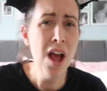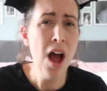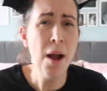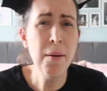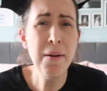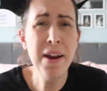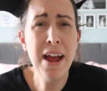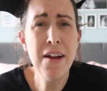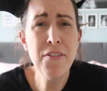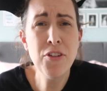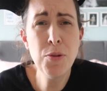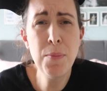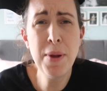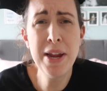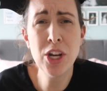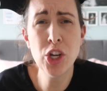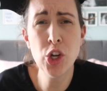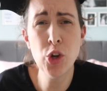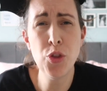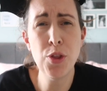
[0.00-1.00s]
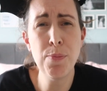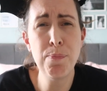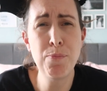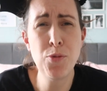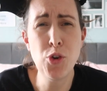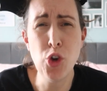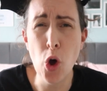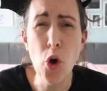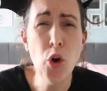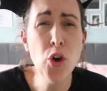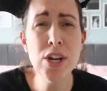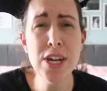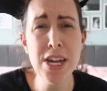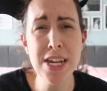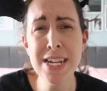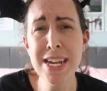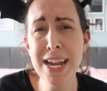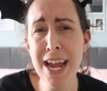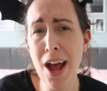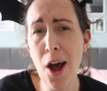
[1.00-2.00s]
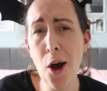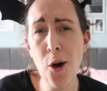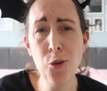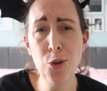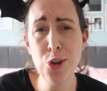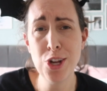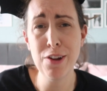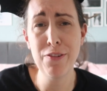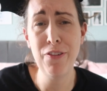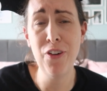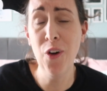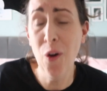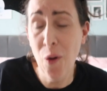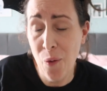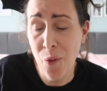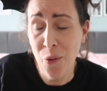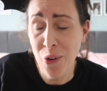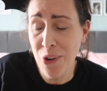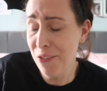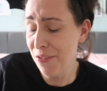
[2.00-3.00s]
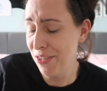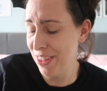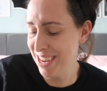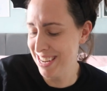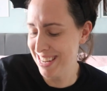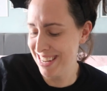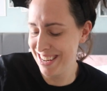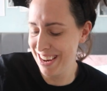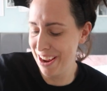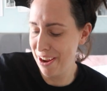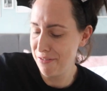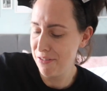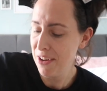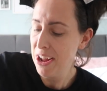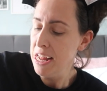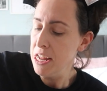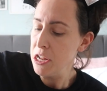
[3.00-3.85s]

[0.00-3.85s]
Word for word: I'm going to have to make sure the dog doesn't get hold of all of this stuff.